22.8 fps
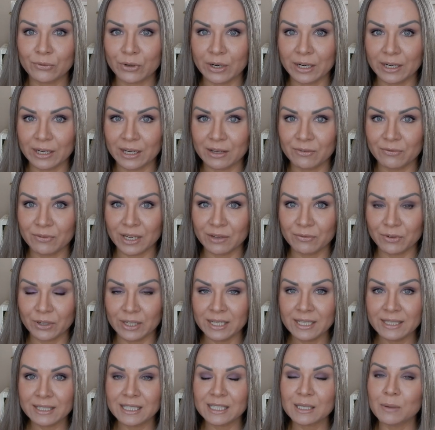Friday
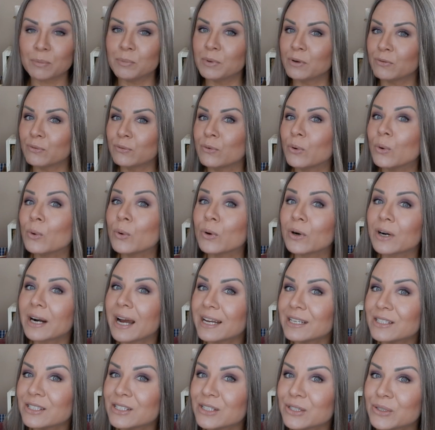favorites before
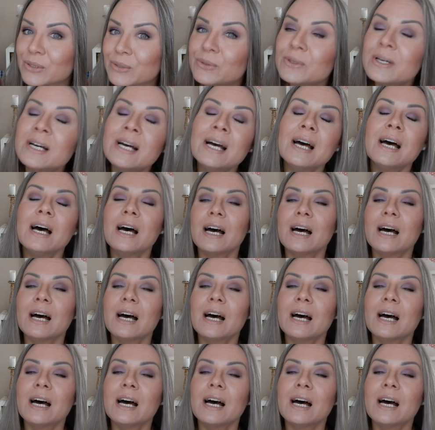I do.